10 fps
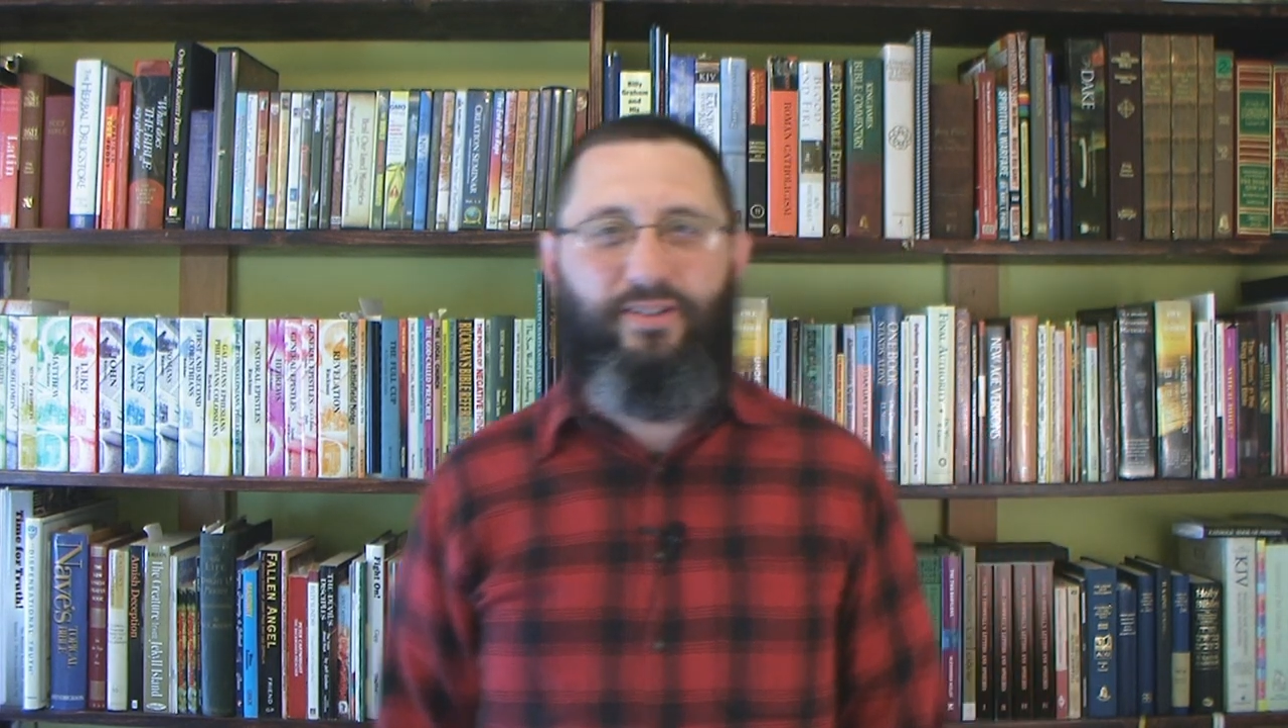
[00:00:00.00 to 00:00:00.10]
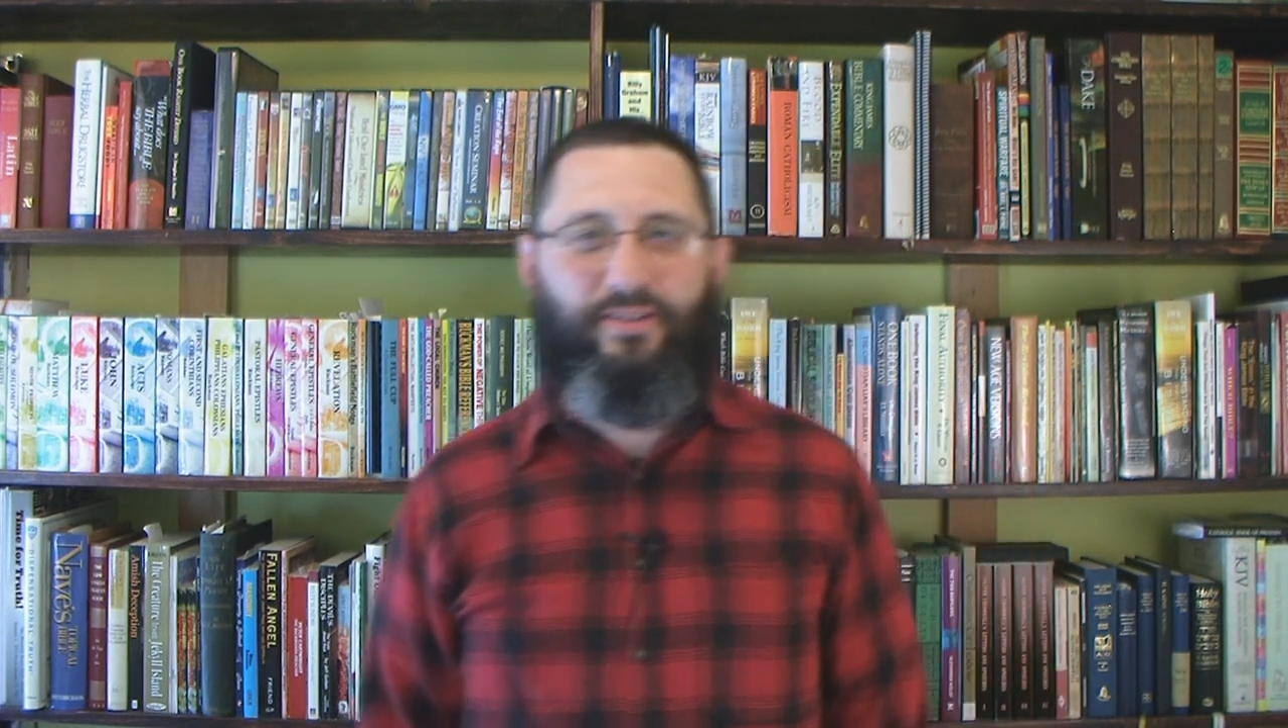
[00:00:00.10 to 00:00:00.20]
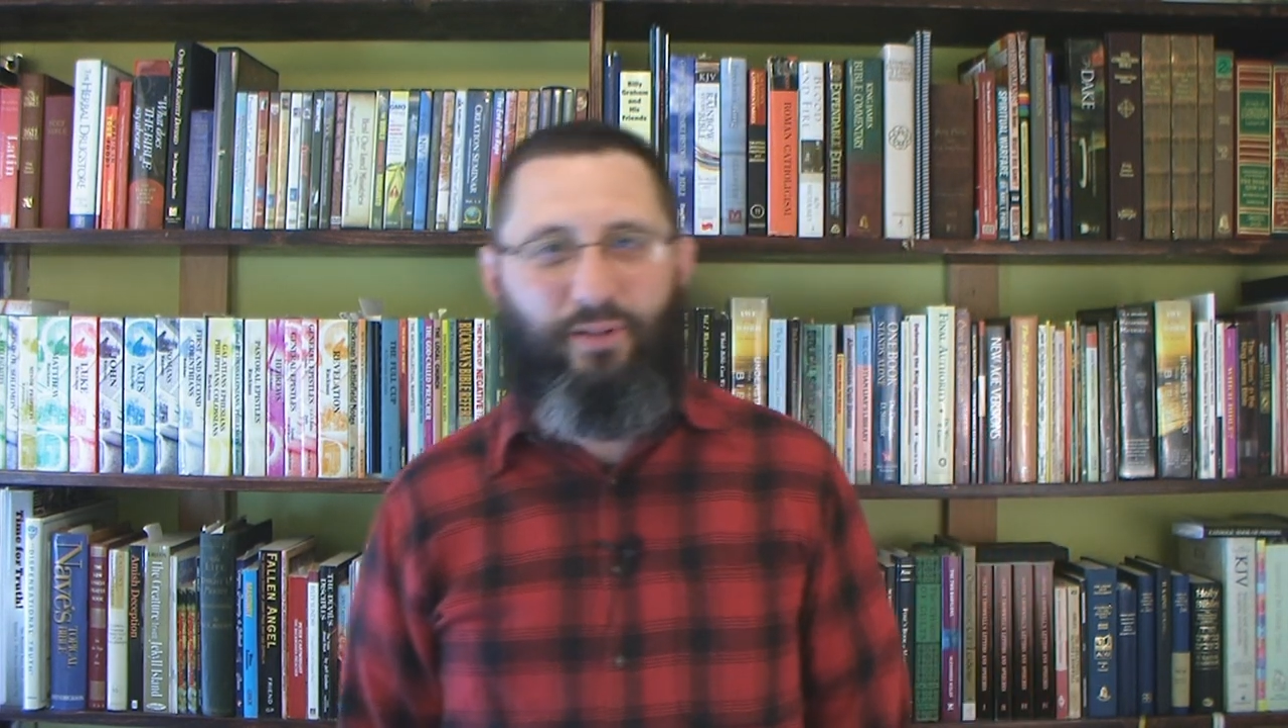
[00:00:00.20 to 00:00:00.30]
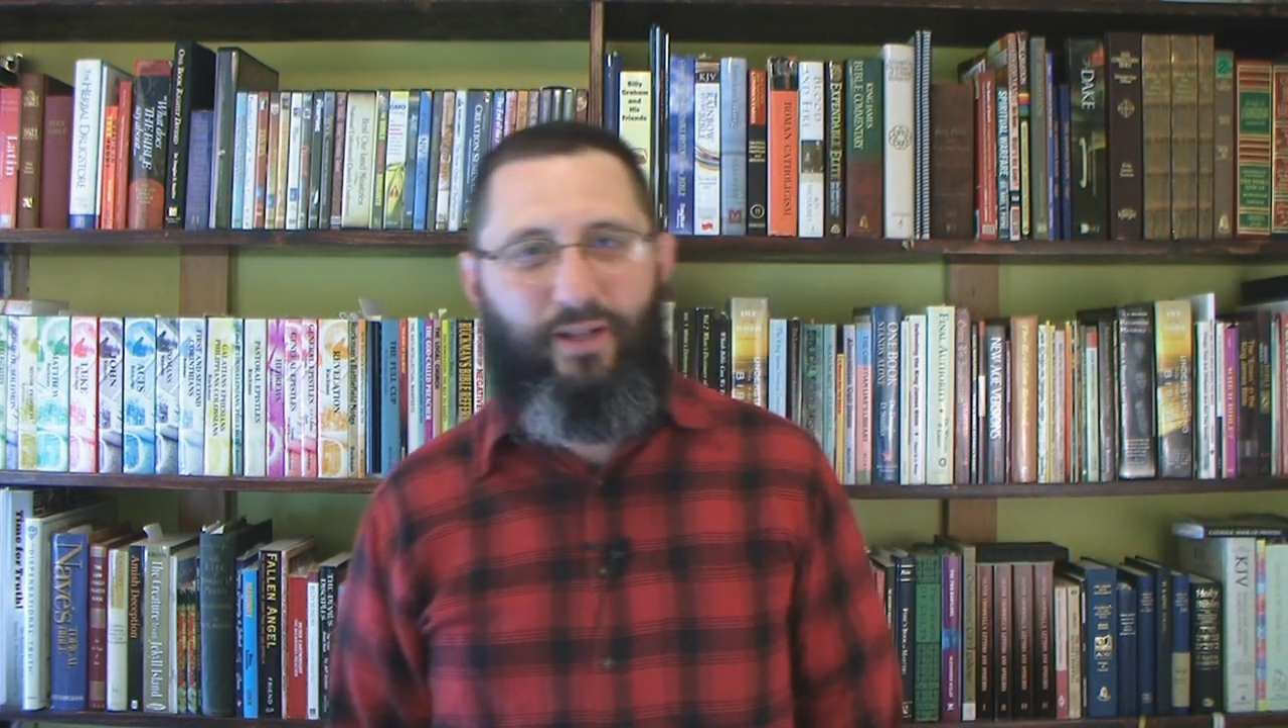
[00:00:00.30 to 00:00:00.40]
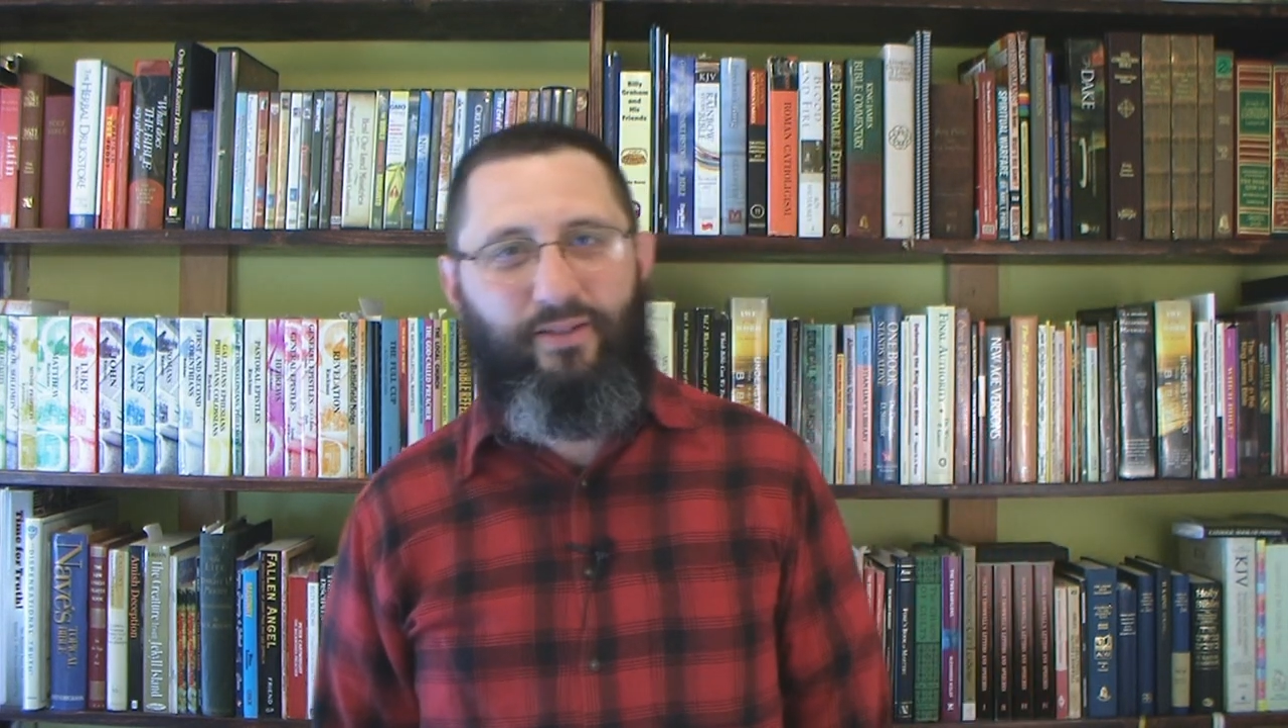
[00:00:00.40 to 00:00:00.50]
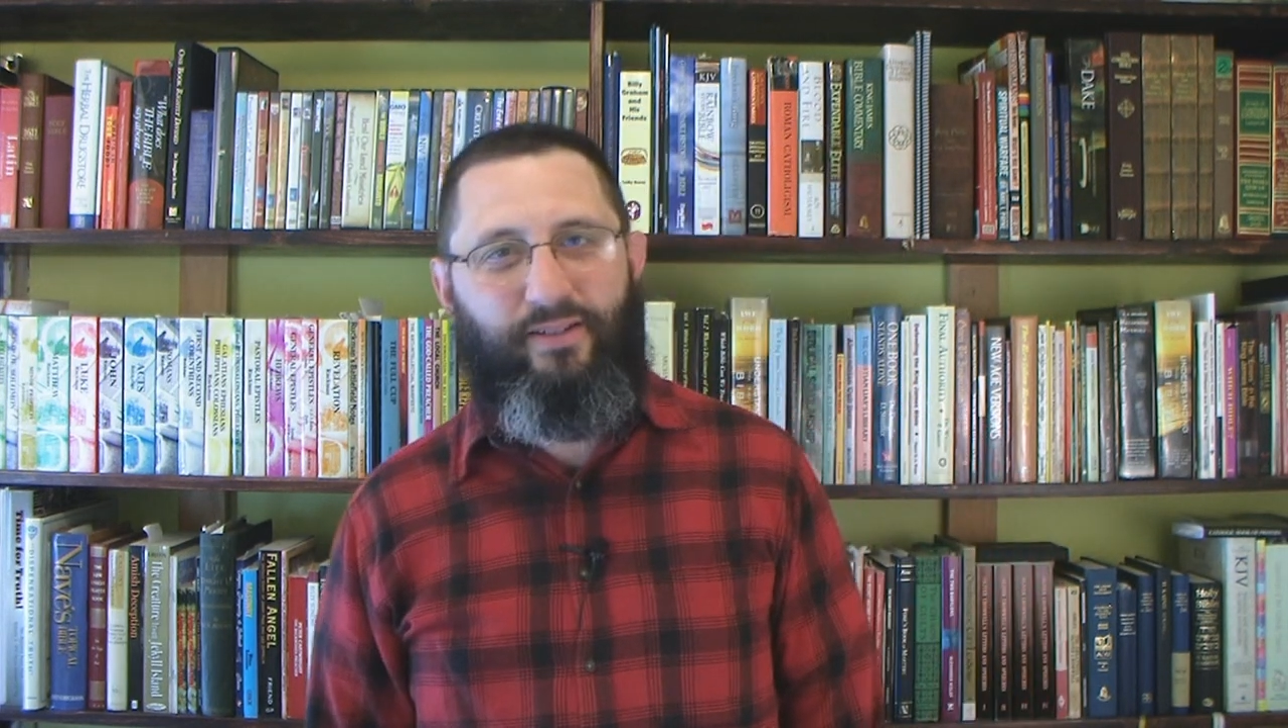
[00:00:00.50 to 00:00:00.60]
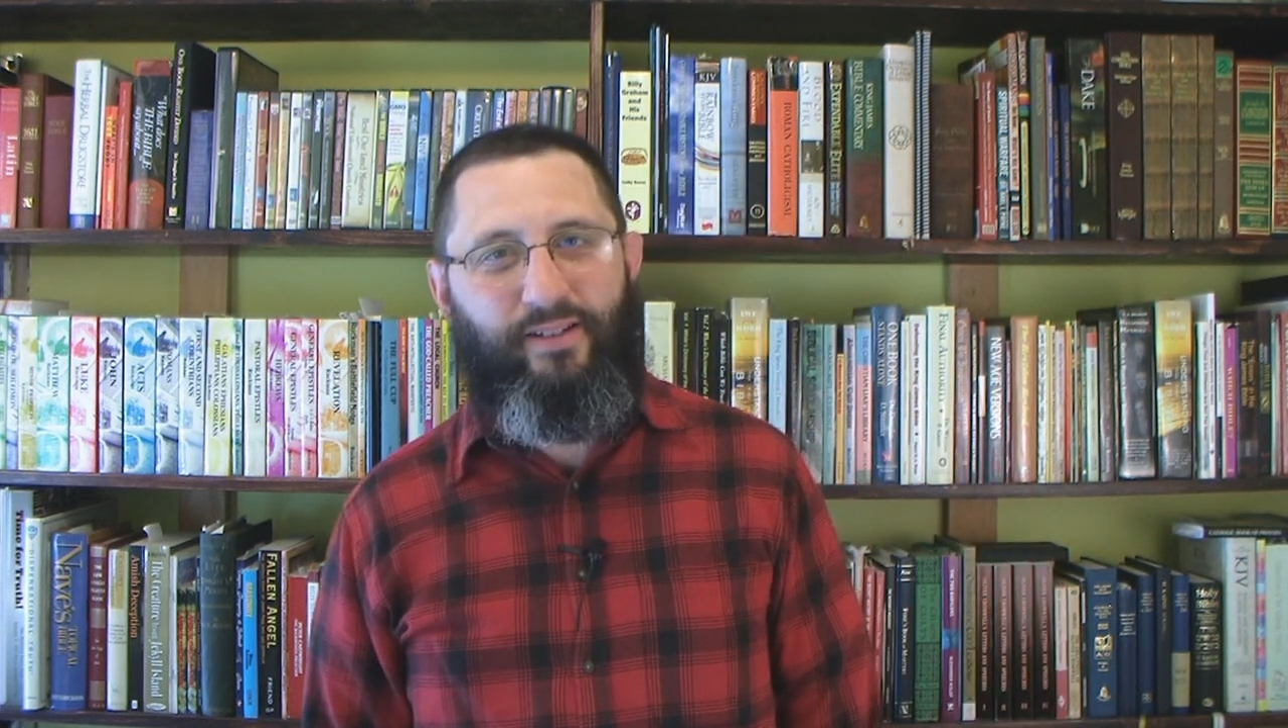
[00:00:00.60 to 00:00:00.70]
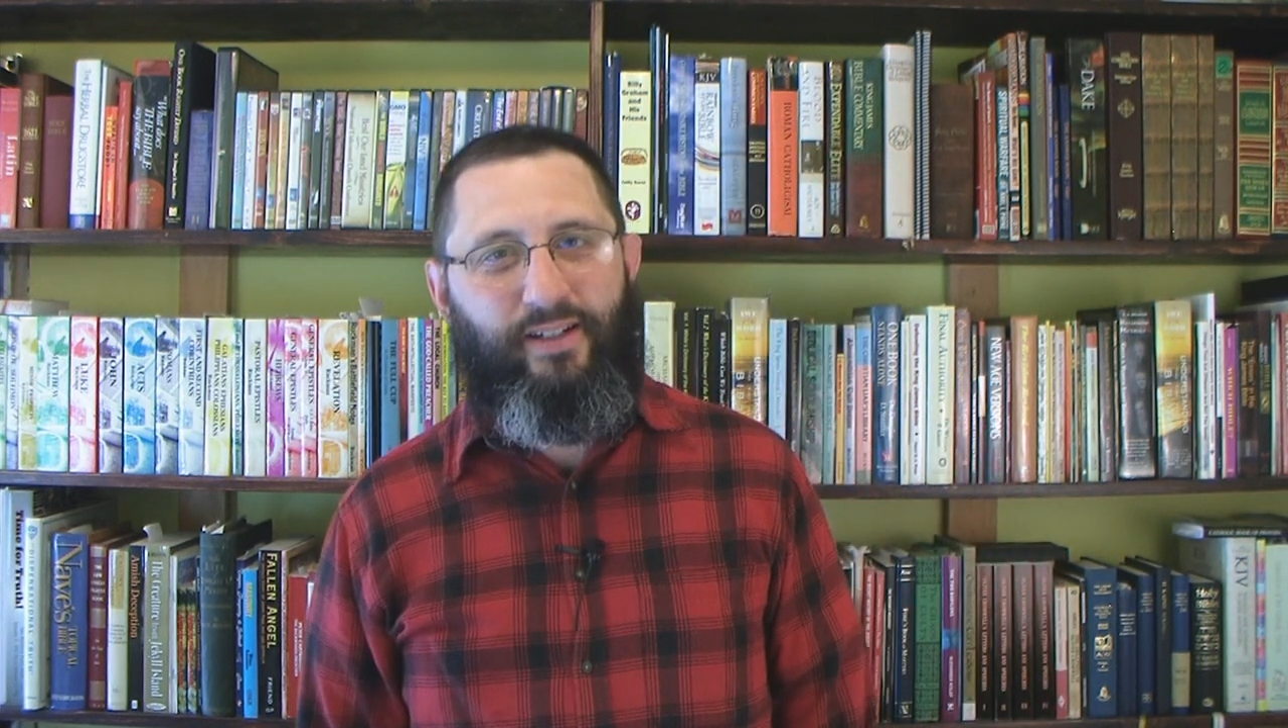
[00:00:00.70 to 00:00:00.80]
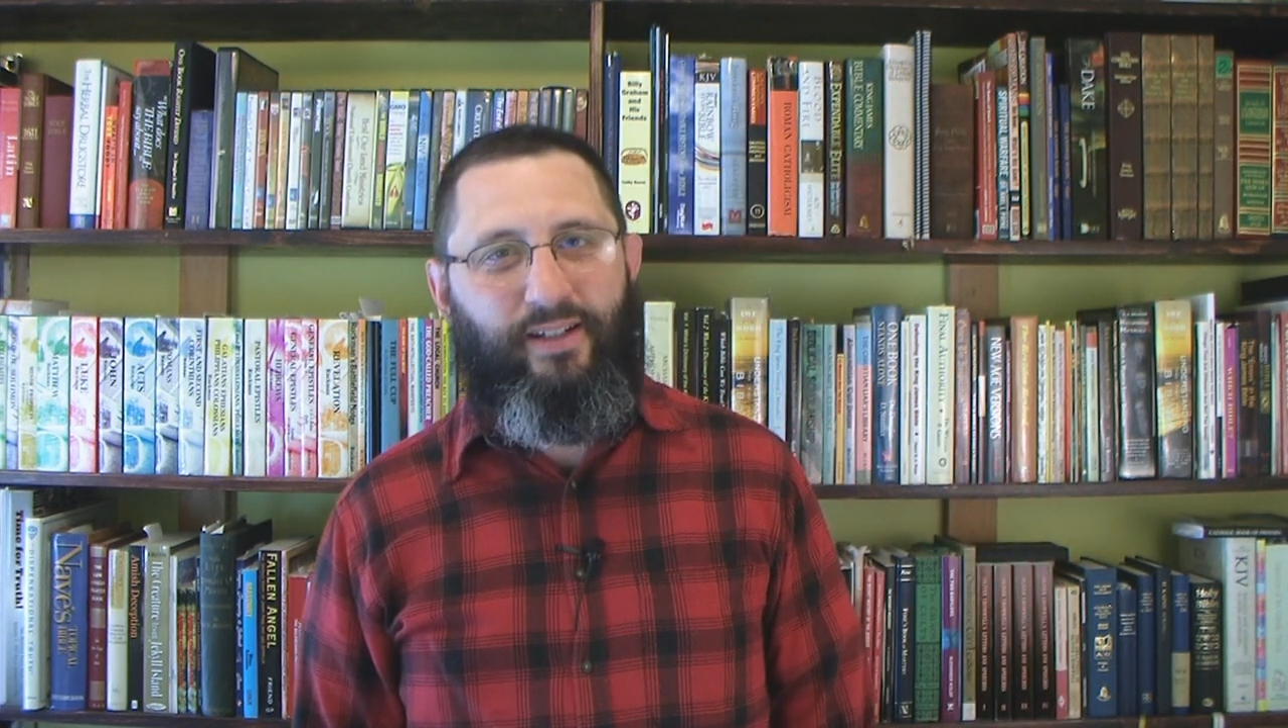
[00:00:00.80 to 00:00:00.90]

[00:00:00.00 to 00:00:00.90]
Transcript: to you, brethren.